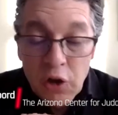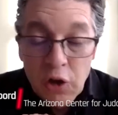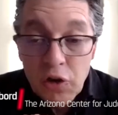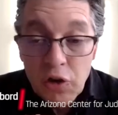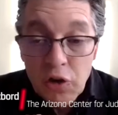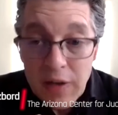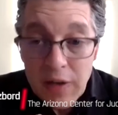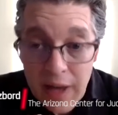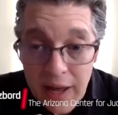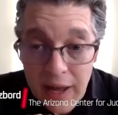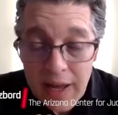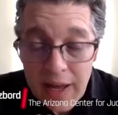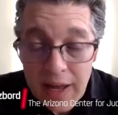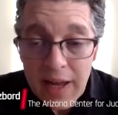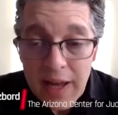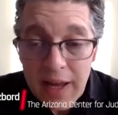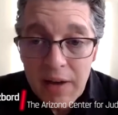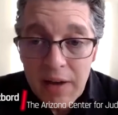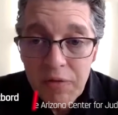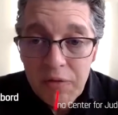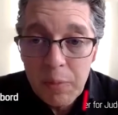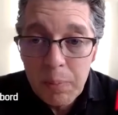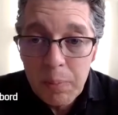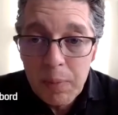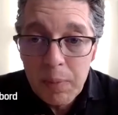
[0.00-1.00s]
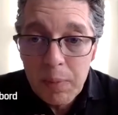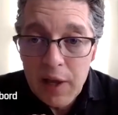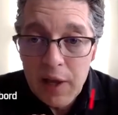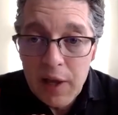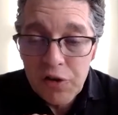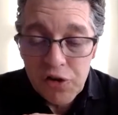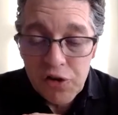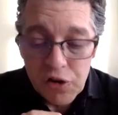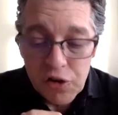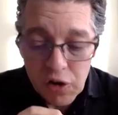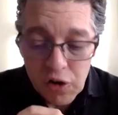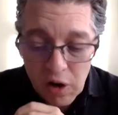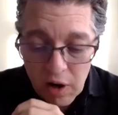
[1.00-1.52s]
Today, I have the
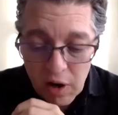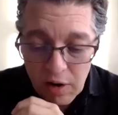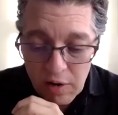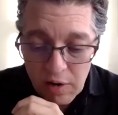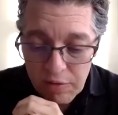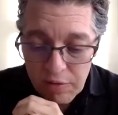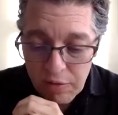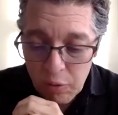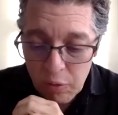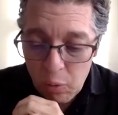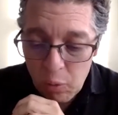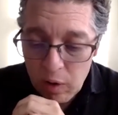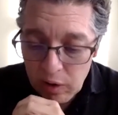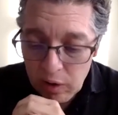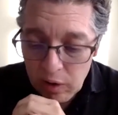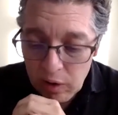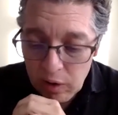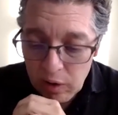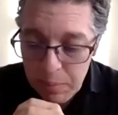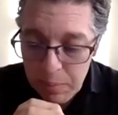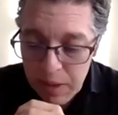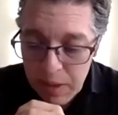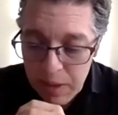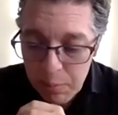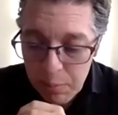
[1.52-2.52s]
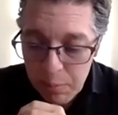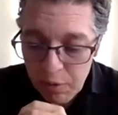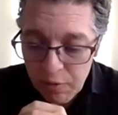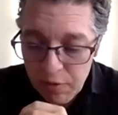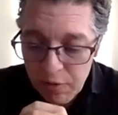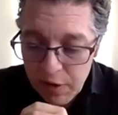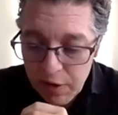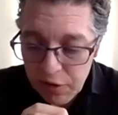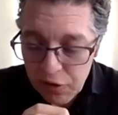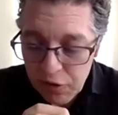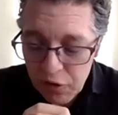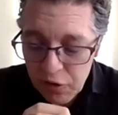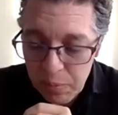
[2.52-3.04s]
pleasure of welcoming
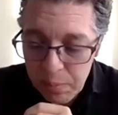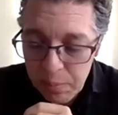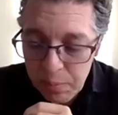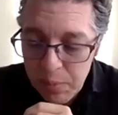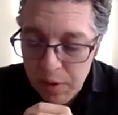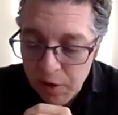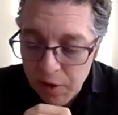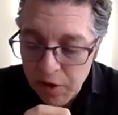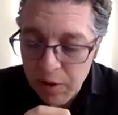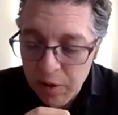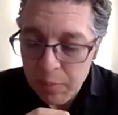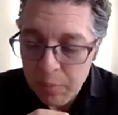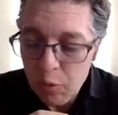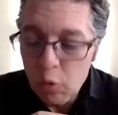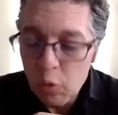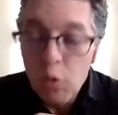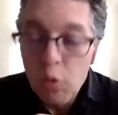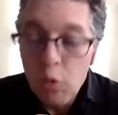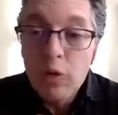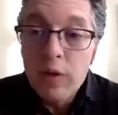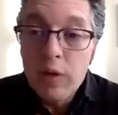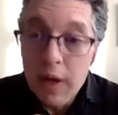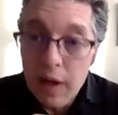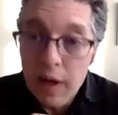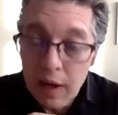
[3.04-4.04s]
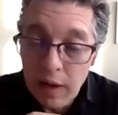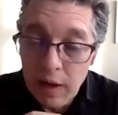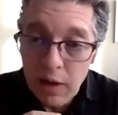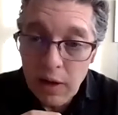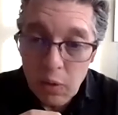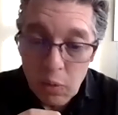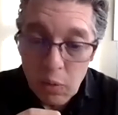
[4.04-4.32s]
Professor Miriam Udel,